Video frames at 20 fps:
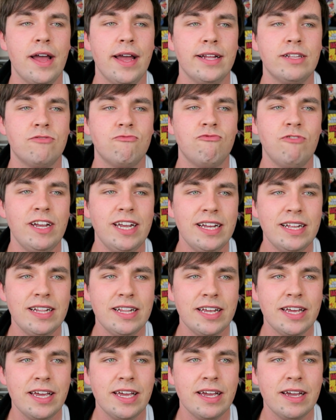It
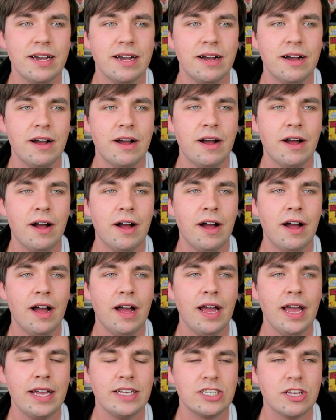really
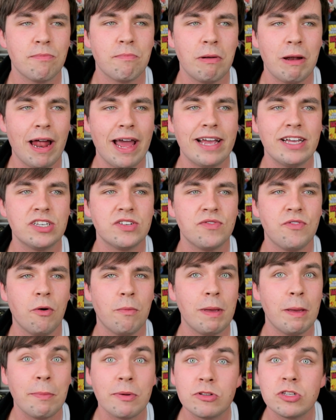is a place for
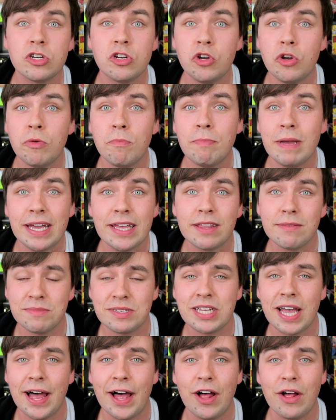people to be
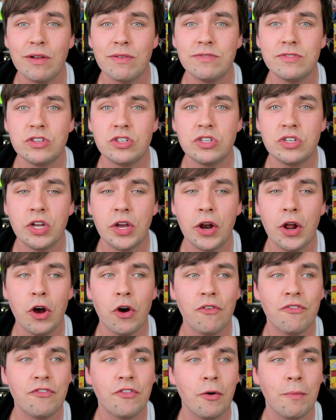themselves, you
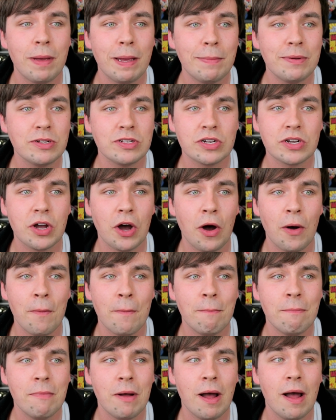know, for people to
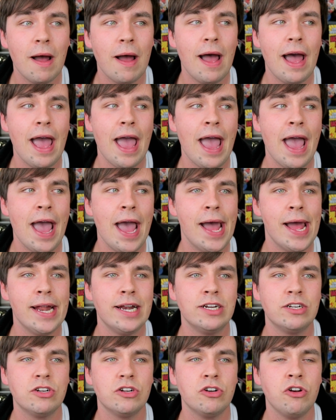come
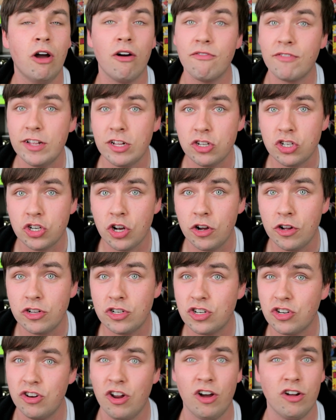and not feel
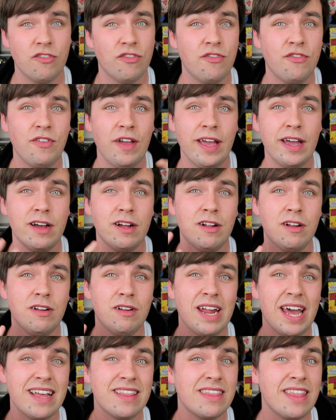judged, not
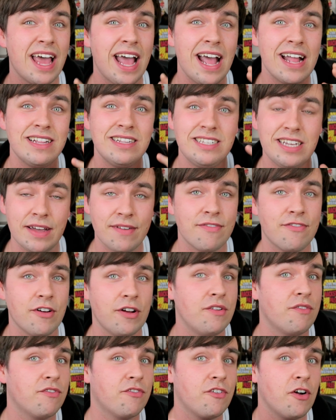feel like they're
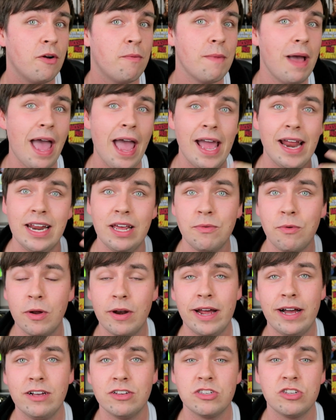different from
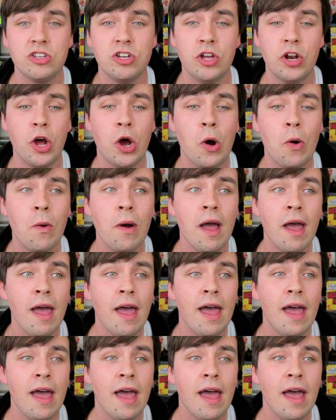anyone else, you know.